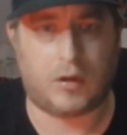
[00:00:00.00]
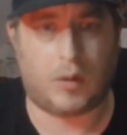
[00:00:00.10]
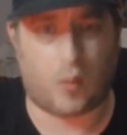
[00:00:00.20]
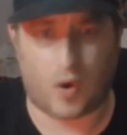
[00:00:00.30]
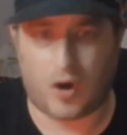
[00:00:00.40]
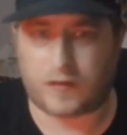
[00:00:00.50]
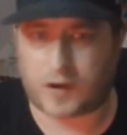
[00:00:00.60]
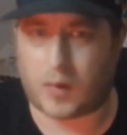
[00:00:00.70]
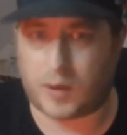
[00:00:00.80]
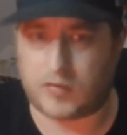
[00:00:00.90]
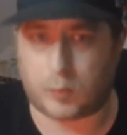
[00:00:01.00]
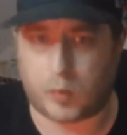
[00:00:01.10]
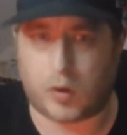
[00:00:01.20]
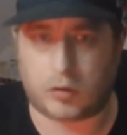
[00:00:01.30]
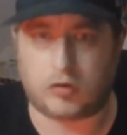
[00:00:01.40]
Worth going to
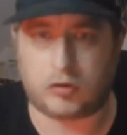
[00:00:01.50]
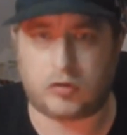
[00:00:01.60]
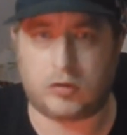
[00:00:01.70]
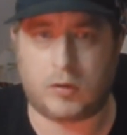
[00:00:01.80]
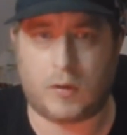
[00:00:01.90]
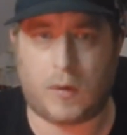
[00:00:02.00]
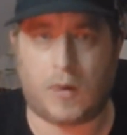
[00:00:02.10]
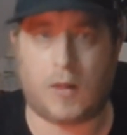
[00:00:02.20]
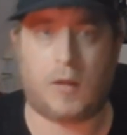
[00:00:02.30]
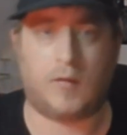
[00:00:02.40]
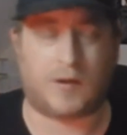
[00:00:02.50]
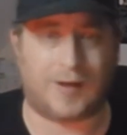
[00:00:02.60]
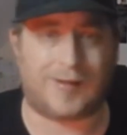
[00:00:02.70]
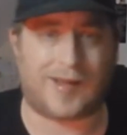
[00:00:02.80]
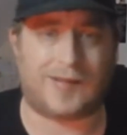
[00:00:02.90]
watch. It's going
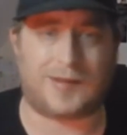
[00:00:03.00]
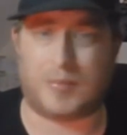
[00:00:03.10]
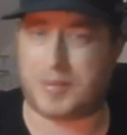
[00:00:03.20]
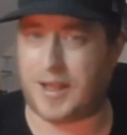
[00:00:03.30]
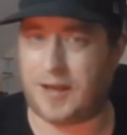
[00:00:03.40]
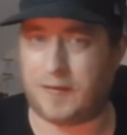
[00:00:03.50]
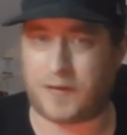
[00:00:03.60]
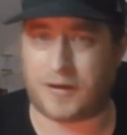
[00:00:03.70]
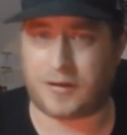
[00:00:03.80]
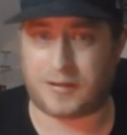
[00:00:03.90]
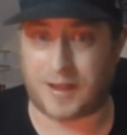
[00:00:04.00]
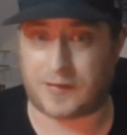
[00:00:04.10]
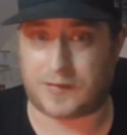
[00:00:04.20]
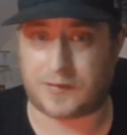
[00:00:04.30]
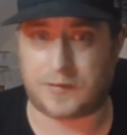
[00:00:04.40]
to take some beating for
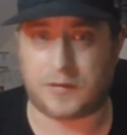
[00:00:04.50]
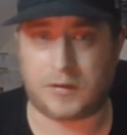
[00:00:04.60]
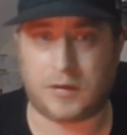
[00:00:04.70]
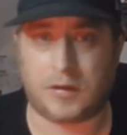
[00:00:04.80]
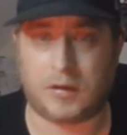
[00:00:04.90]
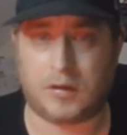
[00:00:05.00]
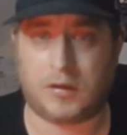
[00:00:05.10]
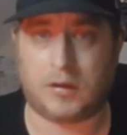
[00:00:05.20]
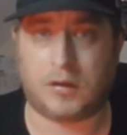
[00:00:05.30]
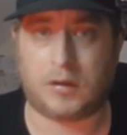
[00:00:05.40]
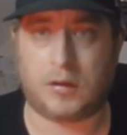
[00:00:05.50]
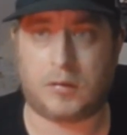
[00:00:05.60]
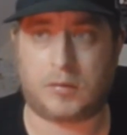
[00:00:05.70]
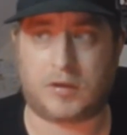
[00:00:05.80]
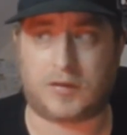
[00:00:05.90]
this.
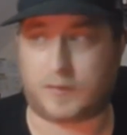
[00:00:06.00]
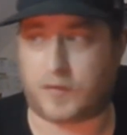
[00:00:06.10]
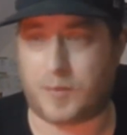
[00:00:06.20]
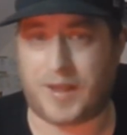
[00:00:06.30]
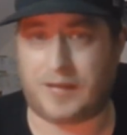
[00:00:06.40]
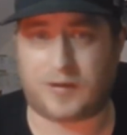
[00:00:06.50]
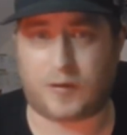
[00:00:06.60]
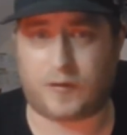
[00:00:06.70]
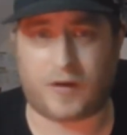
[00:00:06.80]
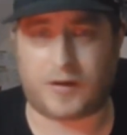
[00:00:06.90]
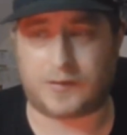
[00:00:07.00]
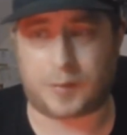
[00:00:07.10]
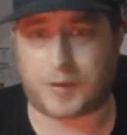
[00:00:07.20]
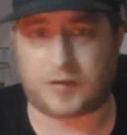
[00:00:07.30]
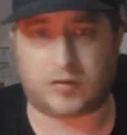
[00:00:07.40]
Because for me, so far, this is the
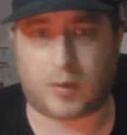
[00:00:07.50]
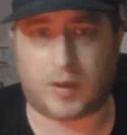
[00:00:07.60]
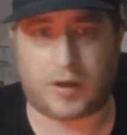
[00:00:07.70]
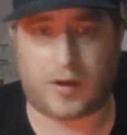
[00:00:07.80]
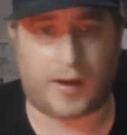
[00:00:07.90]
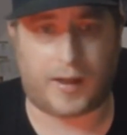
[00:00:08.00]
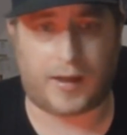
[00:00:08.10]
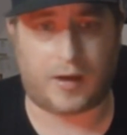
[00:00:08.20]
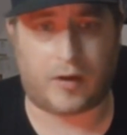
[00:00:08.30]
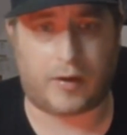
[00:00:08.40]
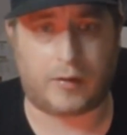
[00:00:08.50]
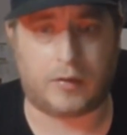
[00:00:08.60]
best show in 1989.